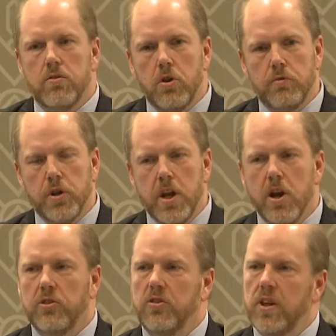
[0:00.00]
So for
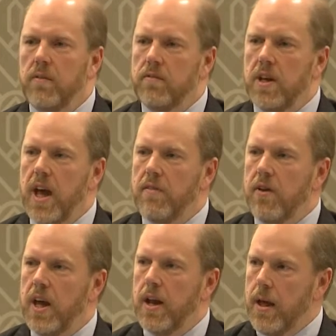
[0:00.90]
years, the
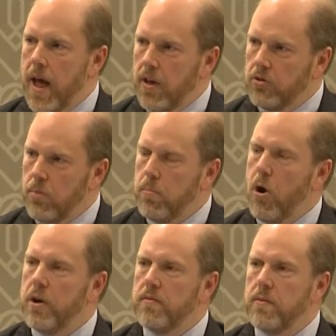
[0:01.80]
DAV, as a
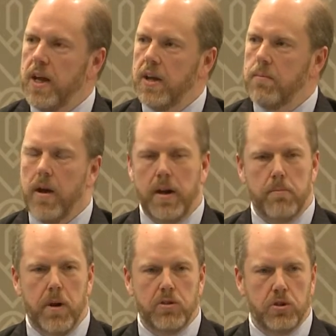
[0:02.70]
part of the
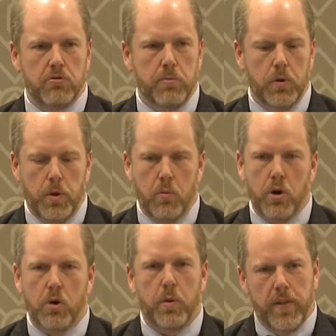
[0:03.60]
independent budget group that we
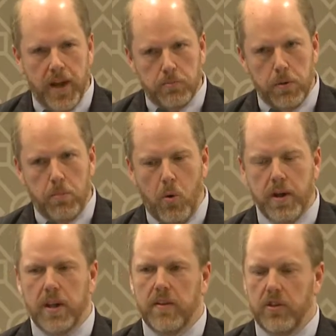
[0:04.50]
work with, has been
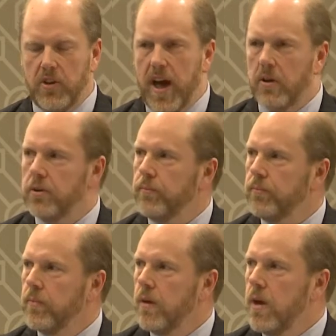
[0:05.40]
pointing this out.
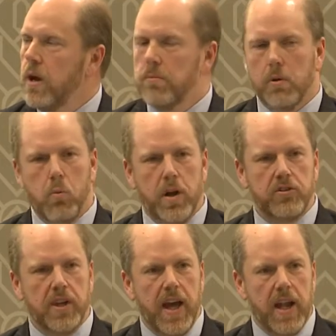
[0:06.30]
But
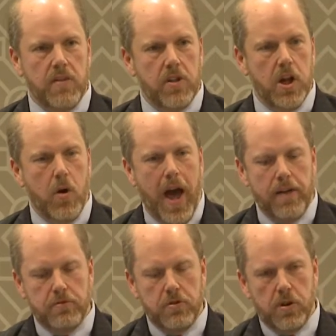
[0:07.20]
once again, even though
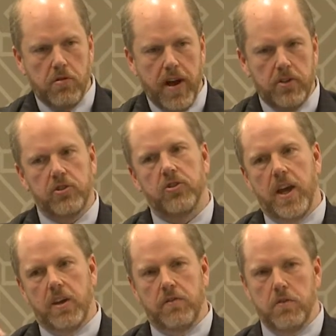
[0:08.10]
after the crisis
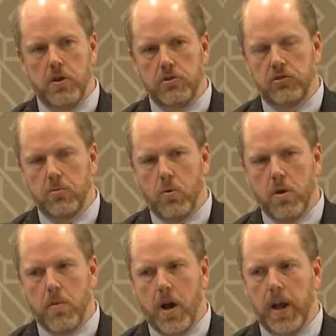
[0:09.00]
they infused some
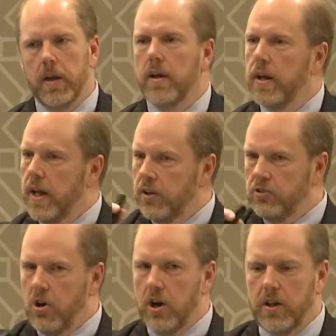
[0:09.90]
more money, it
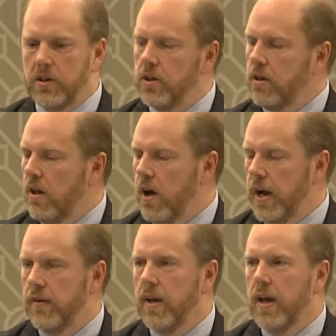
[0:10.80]
started to decline.